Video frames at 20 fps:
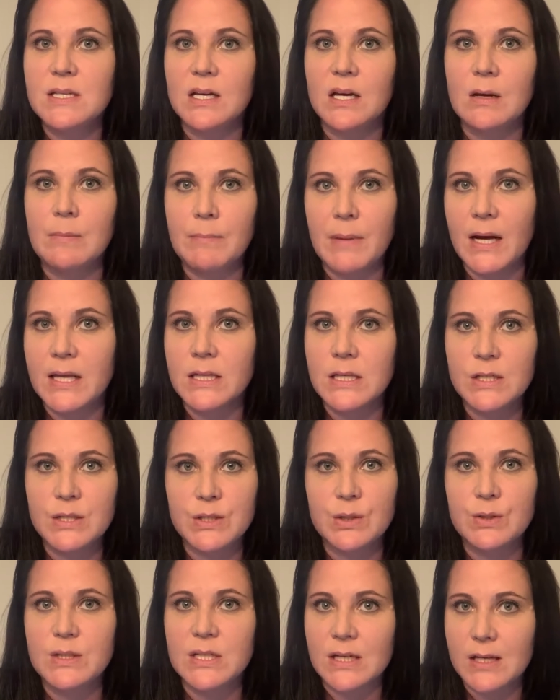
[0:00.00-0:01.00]
that combine these
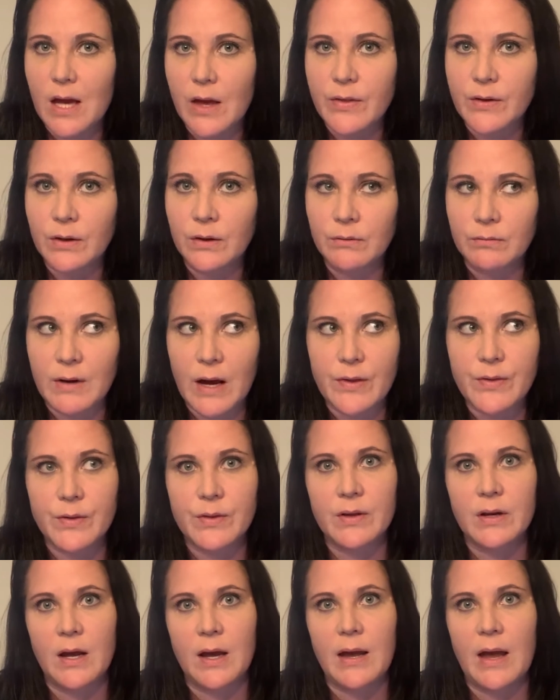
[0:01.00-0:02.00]
two together rather
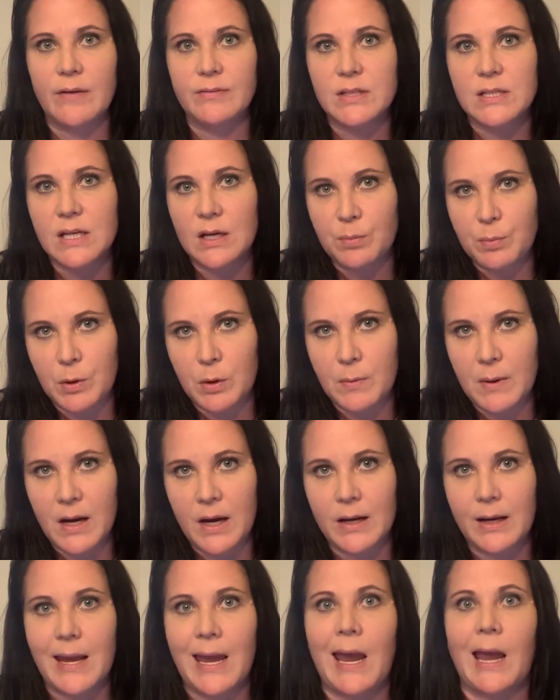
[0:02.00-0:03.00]
than I have to take a
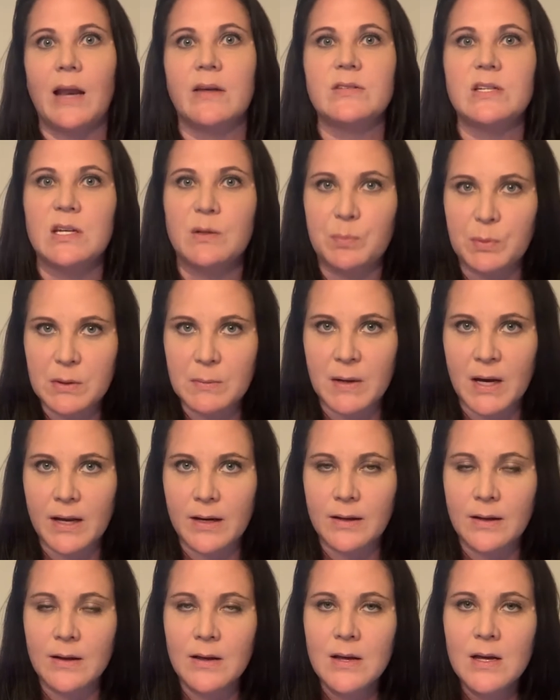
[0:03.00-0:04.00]
probiotic and I take a
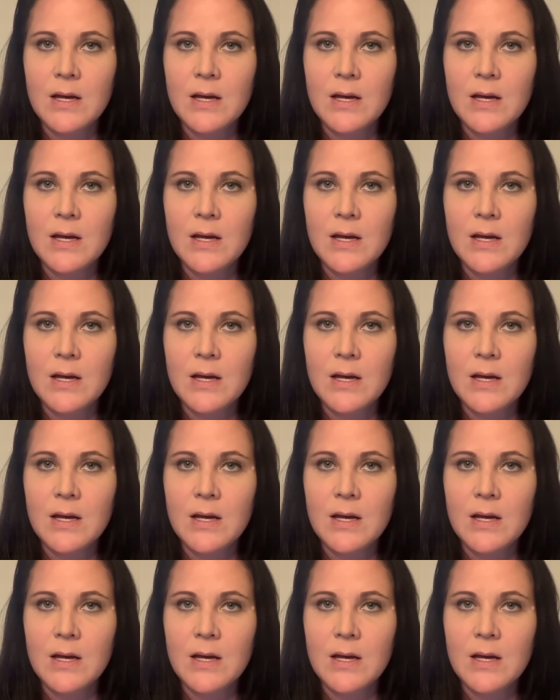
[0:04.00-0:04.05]
prebiotic.